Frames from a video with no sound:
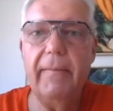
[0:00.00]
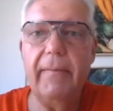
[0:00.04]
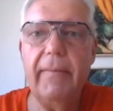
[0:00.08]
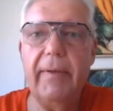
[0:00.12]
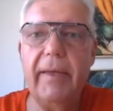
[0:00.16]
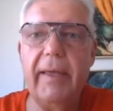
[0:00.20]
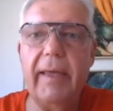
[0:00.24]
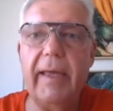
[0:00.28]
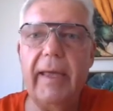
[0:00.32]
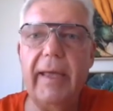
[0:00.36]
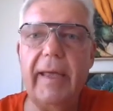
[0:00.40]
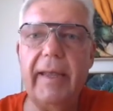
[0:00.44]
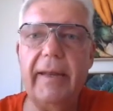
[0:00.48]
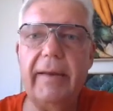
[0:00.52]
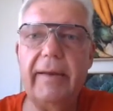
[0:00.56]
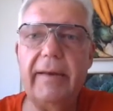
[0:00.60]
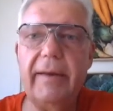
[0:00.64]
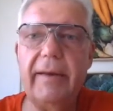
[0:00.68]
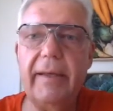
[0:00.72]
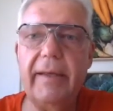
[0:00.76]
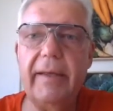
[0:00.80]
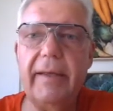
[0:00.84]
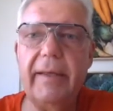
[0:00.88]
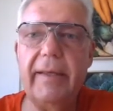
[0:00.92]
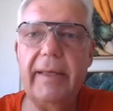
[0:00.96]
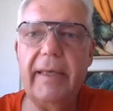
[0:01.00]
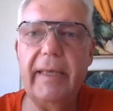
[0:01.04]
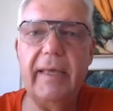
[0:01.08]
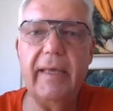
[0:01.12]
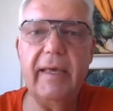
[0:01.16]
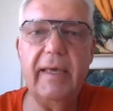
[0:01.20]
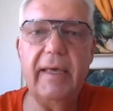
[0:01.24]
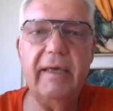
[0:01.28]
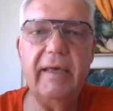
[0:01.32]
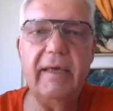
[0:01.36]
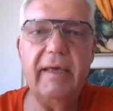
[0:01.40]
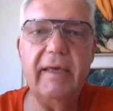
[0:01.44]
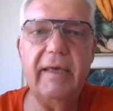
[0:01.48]
And here,
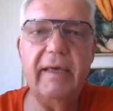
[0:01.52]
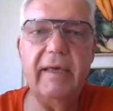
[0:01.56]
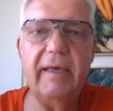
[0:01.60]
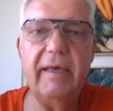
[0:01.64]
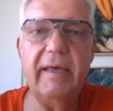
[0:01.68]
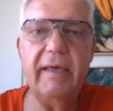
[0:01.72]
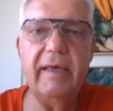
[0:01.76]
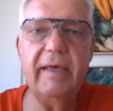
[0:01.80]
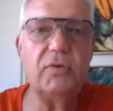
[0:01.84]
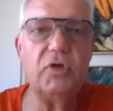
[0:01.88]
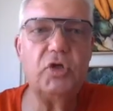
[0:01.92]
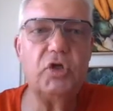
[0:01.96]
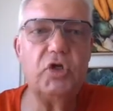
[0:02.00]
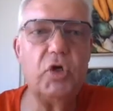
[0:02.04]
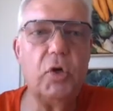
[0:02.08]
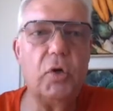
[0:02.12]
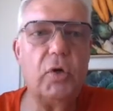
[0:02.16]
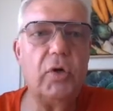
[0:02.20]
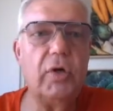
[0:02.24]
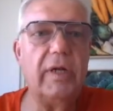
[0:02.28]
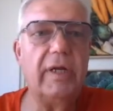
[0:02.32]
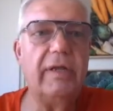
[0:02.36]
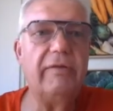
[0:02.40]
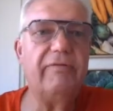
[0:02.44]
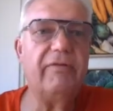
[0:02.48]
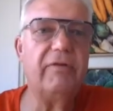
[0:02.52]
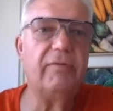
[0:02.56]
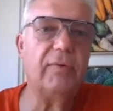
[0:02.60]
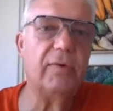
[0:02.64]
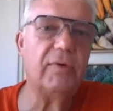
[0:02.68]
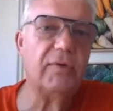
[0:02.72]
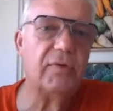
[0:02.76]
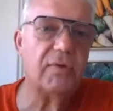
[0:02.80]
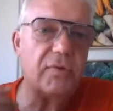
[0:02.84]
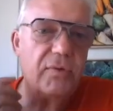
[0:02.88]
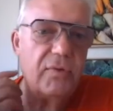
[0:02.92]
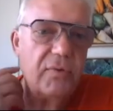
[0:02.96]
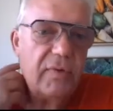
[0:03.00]
if you want to join, if you
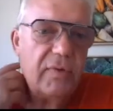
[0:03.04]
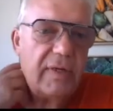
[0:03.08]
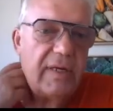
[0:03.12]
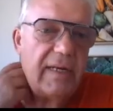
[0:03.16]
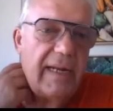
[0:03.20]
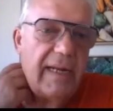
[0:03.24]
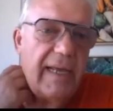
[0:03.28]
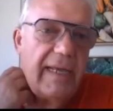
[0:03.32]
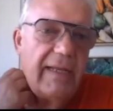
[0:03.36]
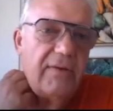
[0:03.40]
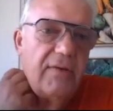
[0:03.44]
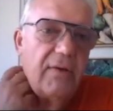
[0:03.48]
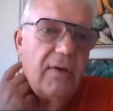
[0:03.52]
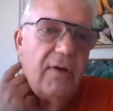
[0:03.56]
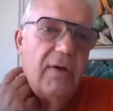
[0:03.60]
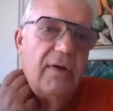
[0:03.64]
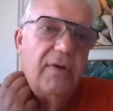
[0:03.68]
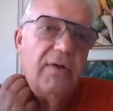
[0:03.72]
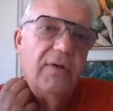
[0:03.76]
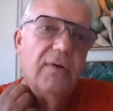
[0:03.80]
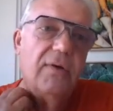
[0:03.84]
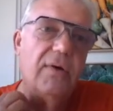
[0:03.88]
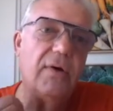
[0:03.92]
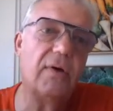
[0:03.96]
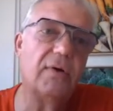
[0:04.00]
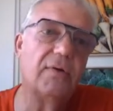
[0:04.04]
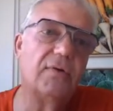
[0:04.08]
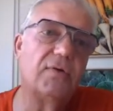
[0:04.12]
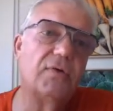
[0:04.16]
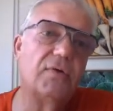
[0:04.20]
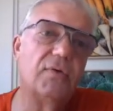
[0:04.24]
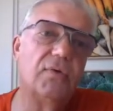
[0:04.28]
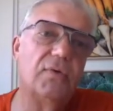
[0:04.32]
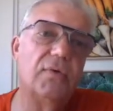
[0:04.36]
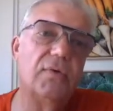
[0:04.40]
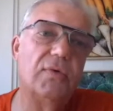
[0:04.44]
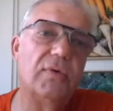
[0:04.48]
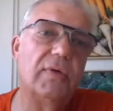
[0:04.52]
want to do it later on, you go
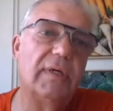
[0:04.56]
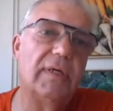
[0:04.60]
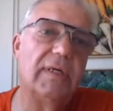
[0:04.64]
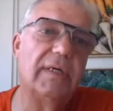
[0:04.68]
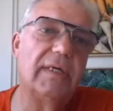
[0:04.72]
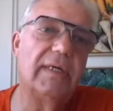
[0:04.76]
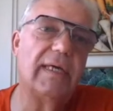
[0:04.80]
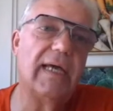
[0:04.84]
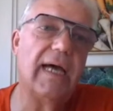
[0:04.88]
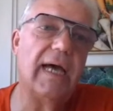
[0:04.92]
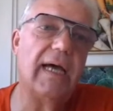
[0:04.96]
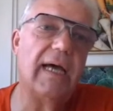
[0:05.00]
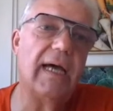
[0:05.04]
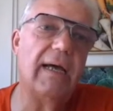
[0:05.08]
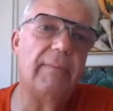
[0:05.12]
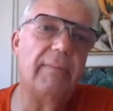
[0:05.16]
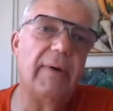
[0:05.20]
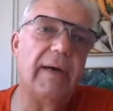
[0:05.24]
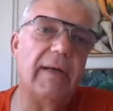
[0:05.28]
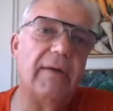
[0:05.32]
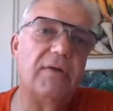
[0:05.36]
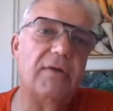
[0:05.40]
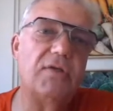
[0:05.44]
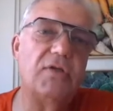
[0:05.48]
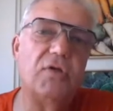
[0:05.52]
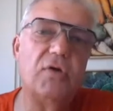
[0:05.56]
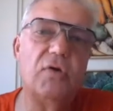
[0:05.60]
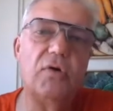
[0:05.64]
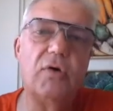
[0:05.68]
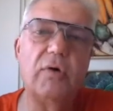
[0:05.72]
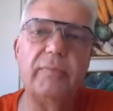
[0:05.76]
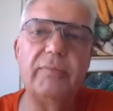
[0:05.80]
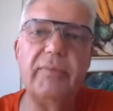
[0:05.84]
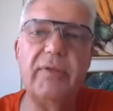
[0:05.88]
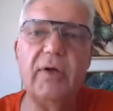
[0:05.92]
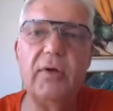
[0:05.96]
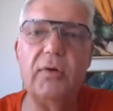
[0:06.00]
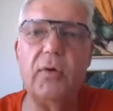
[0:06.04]
to
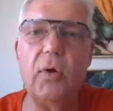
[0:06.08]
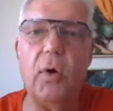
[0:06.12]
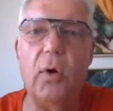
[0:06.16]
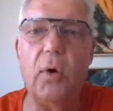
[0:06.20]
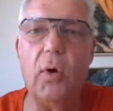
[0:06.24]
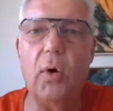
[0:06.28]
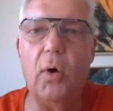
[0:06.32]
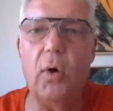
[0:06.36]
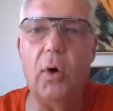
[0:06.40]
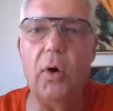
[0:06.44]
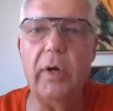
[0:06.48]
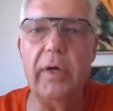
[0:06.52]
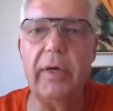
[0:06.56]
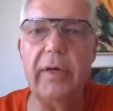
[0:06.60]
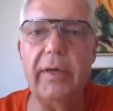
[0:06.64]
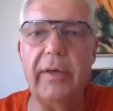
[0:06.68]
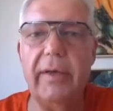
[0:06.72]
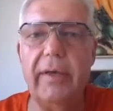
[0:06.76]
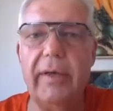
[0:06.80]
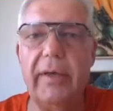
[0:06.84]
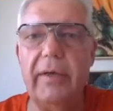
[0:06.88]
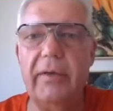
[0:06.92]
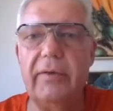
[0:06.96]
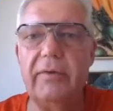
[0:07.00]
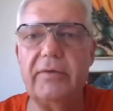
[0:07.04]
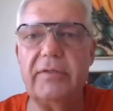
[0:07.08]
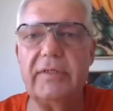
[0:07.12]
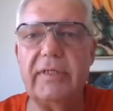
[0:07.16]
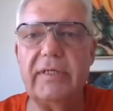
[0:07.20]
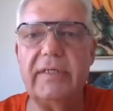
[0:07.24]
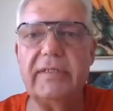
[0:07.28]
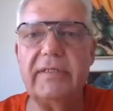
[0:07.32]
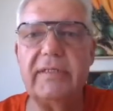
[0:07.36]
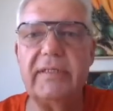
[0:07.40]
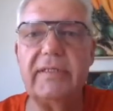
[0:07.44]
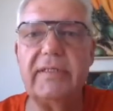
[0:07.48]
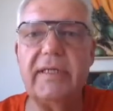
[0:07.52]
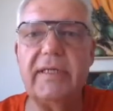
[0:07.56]
cara-europe.org. You see
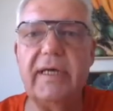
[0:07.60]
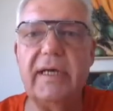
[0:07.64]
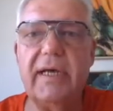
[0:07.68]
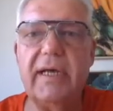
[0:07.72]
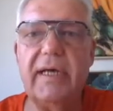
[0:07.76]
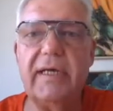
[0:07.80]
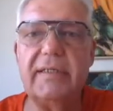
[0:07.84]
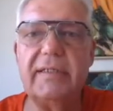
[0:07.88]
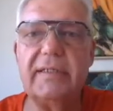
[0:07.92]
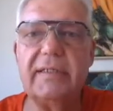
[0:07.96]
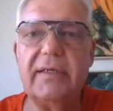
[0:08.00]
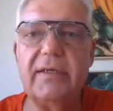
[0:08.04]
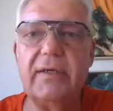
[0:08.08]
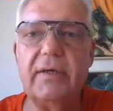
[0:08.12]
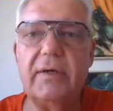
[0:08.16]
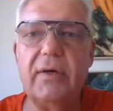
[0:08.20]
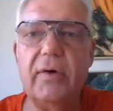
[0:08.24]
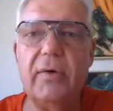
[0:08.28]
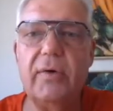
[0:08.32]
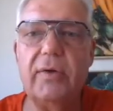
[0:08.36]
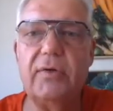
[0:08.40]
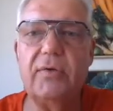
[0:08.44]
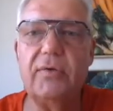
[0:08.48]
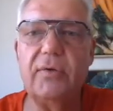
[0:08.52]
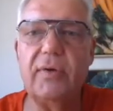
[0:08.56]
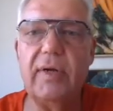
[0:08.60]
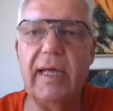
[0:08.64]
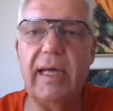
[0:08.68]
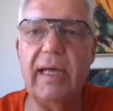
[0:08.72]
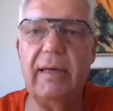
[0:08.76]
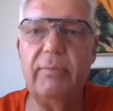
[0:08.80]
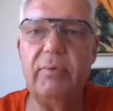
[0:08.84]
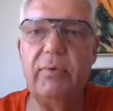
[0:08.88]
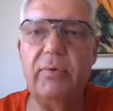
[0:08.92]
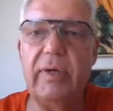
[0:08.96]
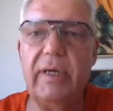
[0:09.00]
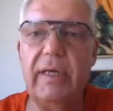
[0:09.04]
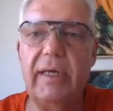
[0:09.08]
this task. You go into
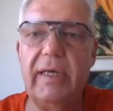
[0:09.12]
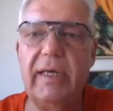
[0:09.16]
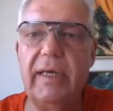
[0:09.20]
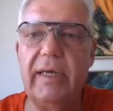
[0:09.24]
library.